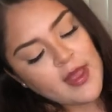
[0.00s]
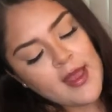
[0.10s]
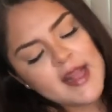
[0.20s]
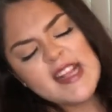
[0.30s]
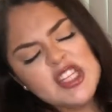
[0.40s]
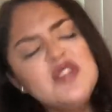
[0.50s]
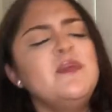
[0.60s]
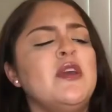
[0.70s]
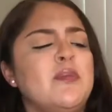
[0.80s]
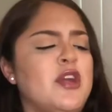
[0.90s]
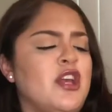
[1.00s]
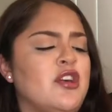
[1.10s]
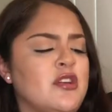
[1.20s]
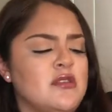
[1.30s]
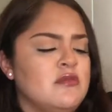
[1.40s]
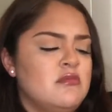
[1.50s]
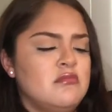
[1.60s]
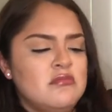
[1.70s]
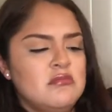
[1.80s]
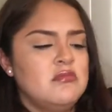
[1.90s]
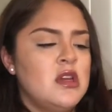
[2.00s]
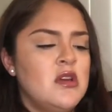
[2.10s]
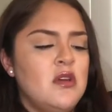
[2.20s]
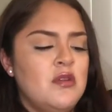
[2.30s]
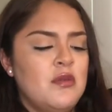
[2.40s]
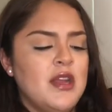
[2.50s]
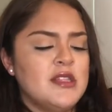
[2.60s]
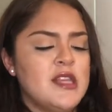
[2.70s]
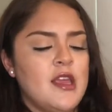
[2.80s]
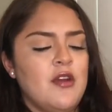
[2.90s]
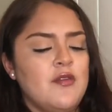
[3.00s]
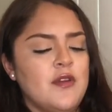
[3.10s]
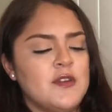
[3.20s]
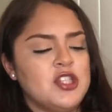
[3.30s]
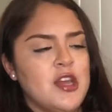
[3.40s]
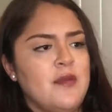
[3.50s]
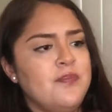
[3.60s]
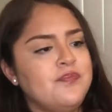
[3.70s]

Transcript: And that should be a pretty good way to take care of your vachette.